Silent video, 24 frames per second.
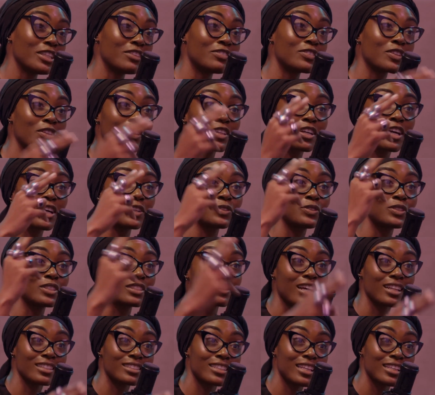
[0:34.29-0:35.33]
Even though the country's
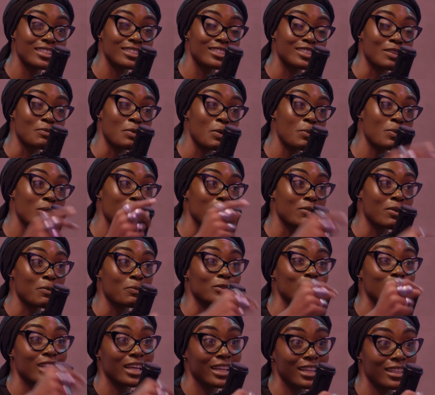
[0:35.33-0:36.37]
nonsense, the people that
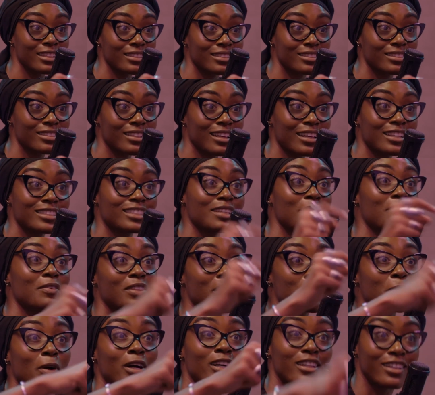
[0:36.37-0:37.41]
represent it, some of
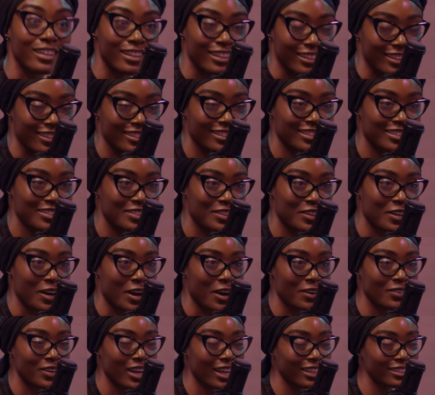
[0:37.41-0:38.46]
them are good.
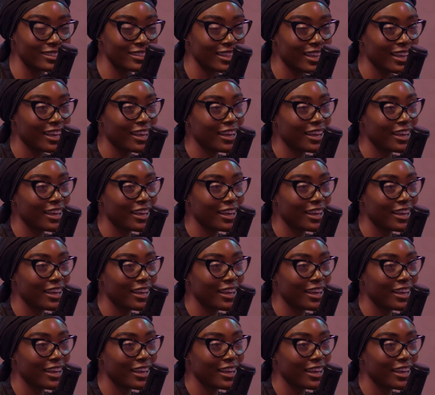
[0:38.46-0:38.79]
All right?